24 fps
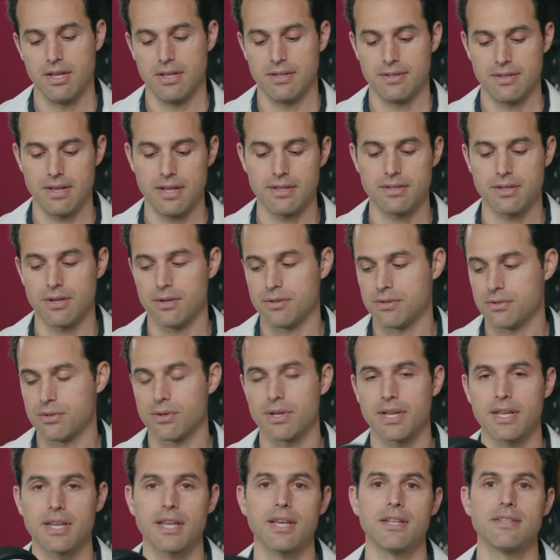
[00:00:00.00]
That also
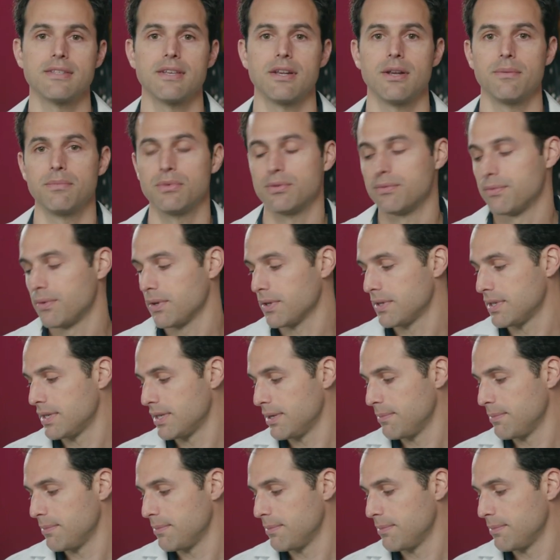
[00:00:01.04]
can cancel up to 30